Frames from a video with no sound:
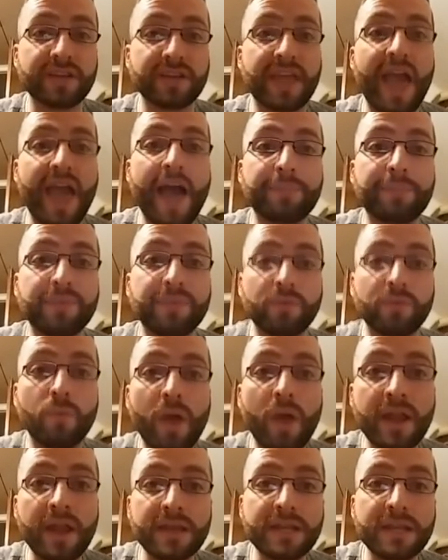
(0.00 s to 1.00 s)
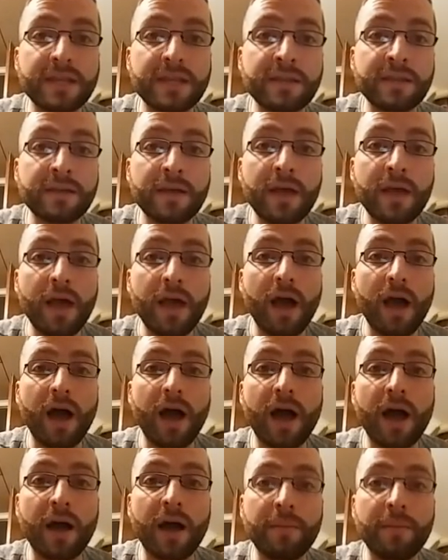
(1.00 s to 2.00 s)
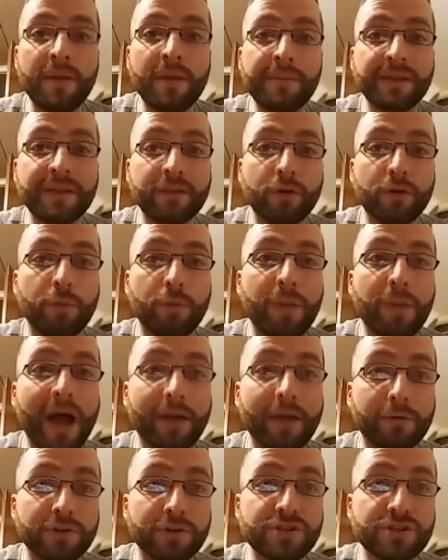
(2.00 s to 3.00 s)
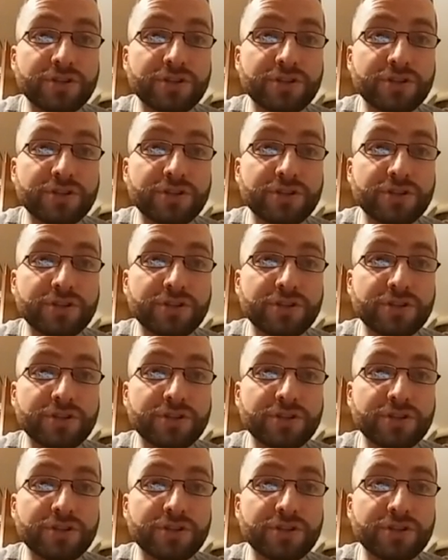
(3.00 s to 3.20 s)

Captain Wendy, maybe a little Pirate Ship